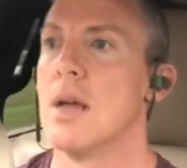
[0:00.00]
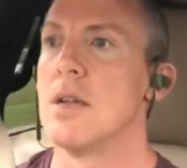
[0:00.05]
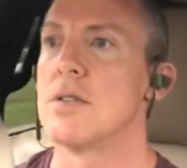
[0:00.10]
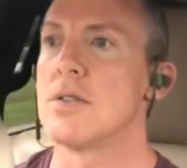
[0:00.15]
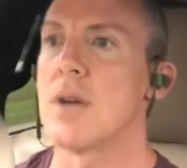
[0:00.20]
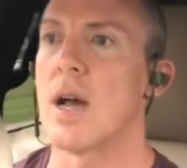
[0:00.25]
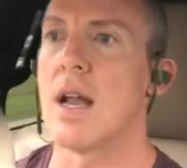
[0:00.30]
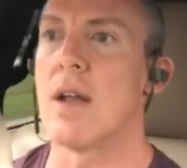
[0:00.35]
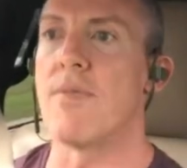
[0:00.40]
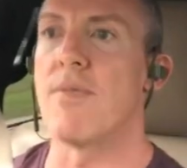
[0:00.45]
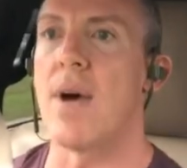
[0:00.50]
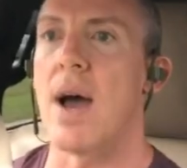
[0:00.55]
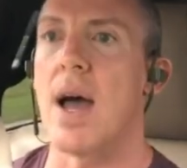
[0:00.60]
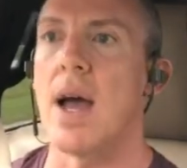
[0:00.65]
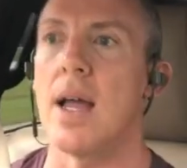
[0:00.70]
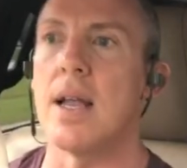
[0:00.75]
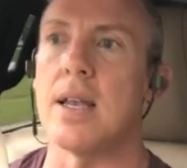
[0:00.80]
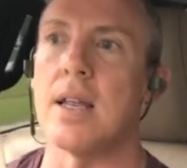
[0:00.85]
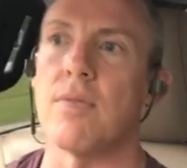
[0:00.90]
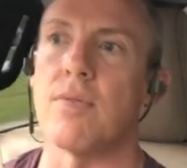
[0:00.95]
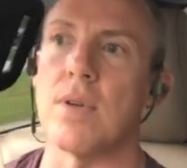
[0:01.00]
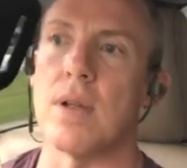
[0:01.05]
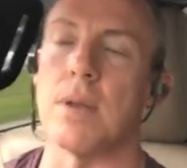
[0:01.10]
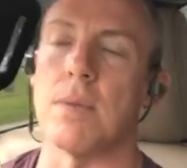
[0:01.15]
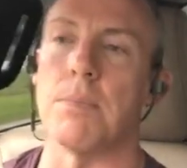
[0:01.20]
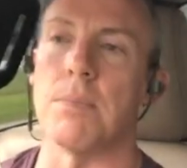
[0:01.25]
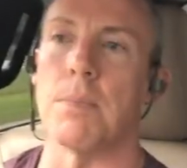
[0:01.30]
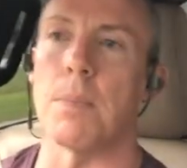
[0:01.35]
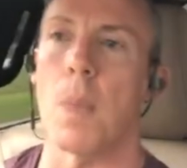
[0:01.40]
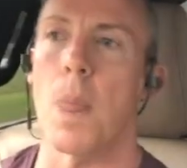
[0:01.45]
trying to find
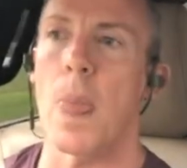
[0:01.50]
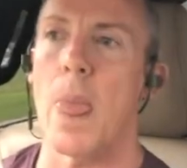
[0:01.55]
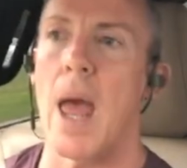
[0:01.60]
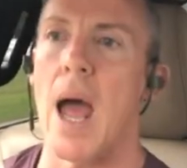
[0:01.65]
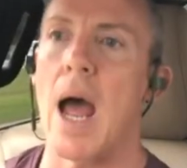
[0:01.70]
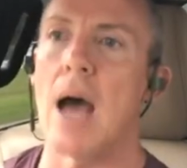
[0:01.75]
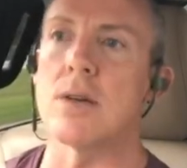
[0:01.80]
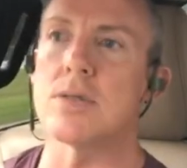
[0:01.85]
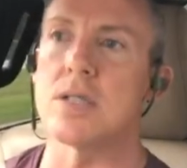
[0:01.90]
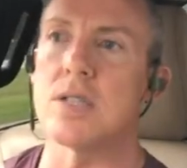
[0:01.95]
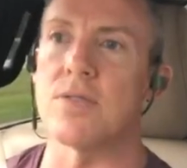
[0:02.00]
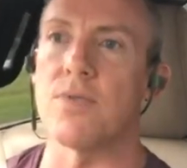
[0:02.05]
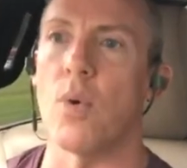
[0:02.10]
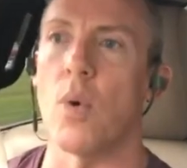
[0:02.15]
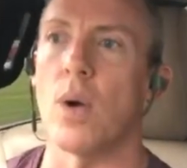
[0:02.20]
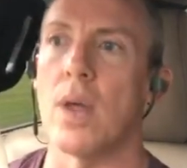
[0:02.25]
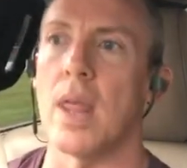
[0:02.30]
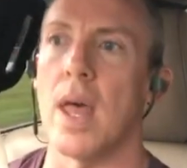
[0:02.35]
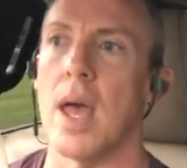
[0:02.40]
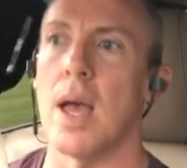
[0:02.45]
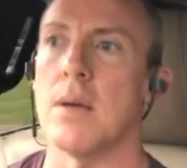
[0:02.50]
different houses for them,